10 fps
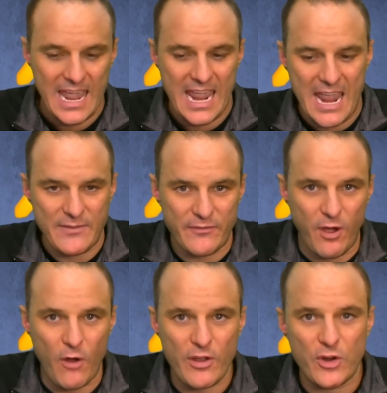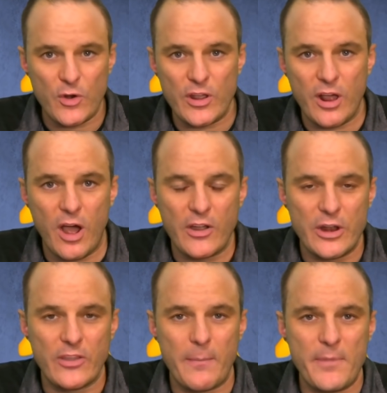If you follow recruiting at all, you
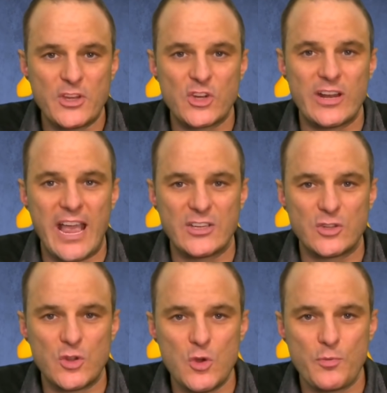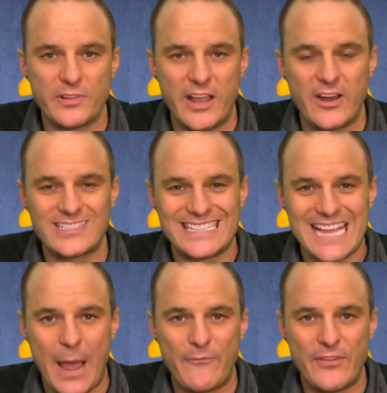know that Michigan has two players in the
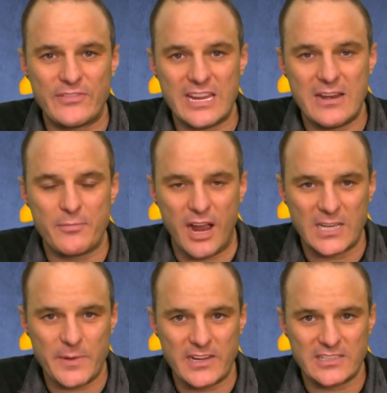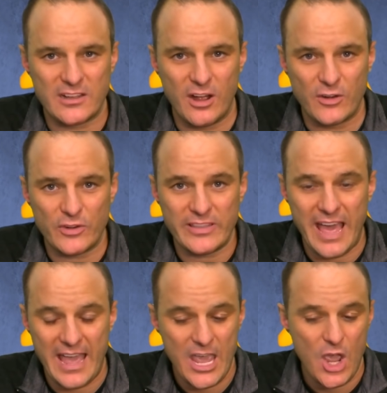top 15 prospects in the country
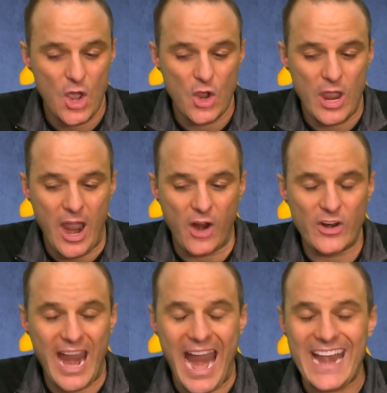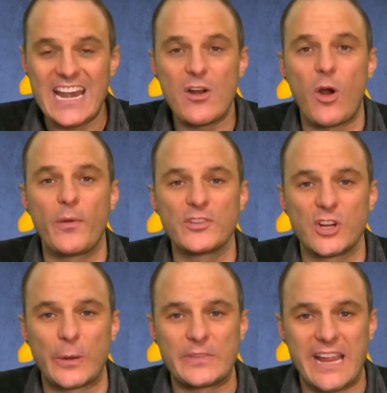that, under any normal
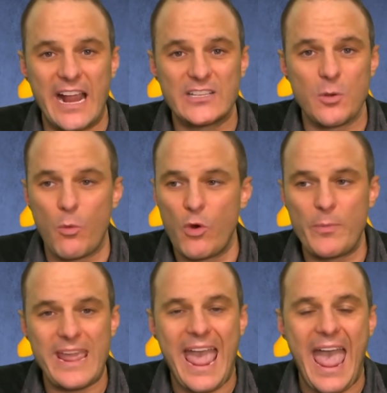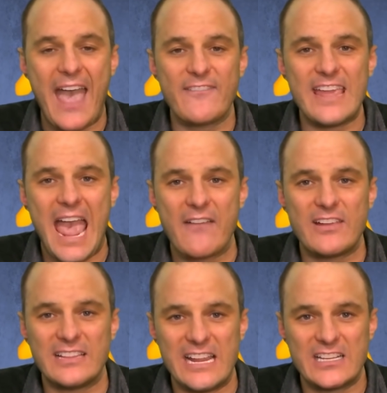circumstance, would be heavy,
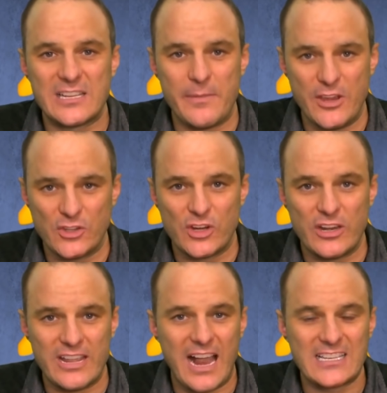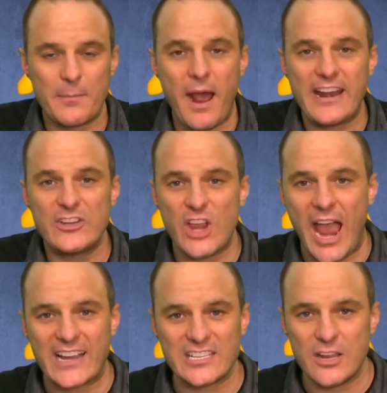heavy leans to Michigan. You got Damani
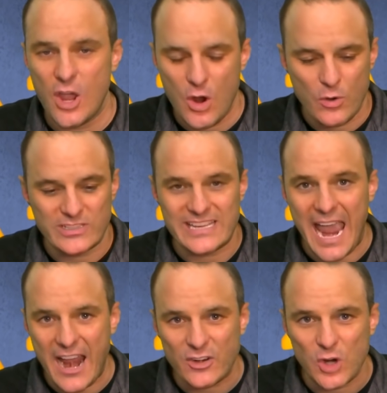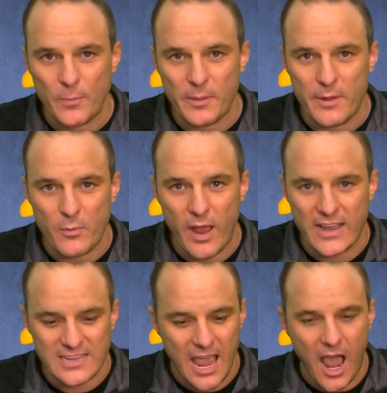Jackson, whose dad grew up in the
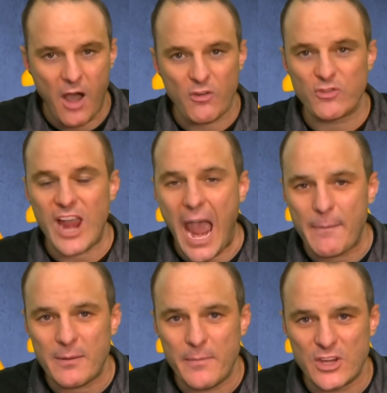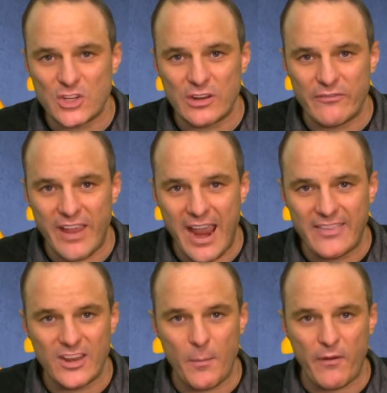Midwest, a rabid Michigan fan,
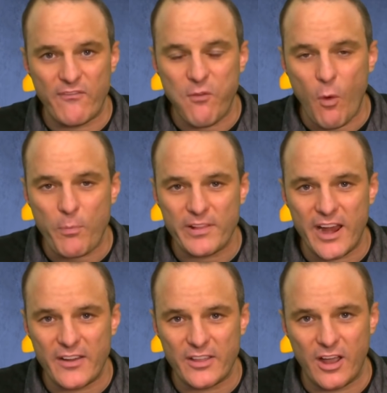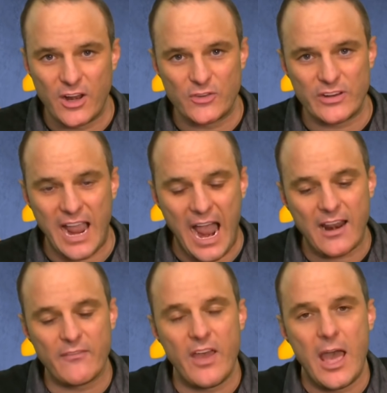the number 4 player in the country out
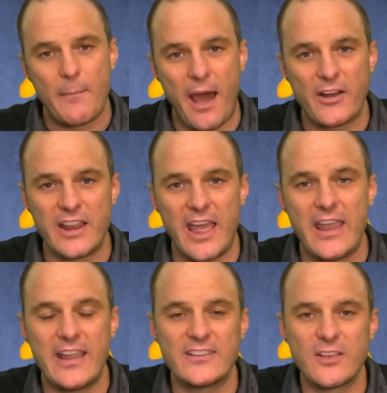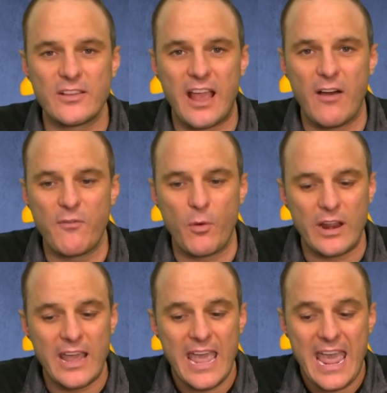of modern day in Southern California.